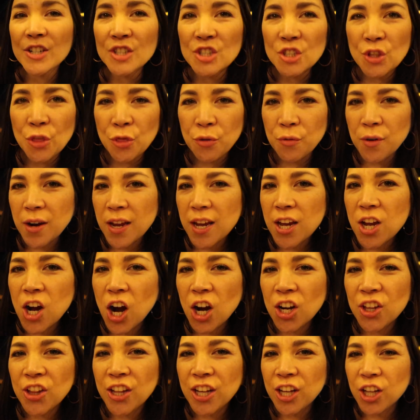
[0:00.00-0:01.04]
There's three
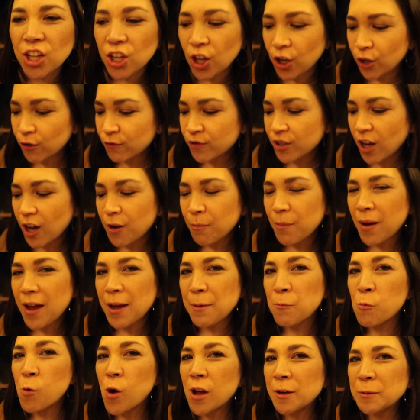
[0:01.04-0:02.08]
garlic cloves on
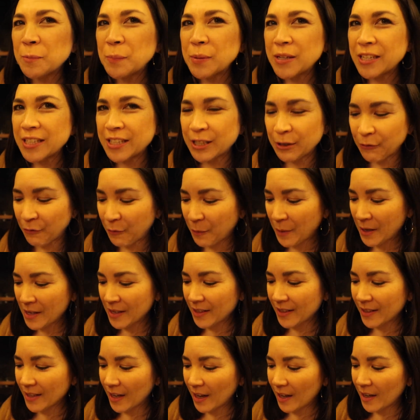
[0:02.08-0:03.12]
my one piece of
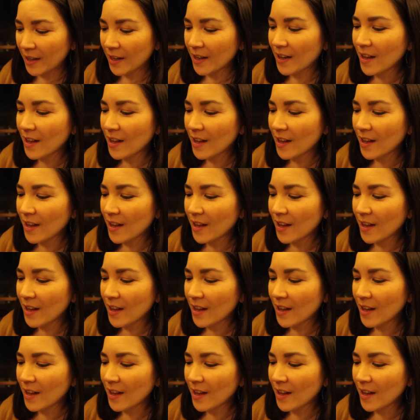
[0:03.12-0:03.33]
pizza.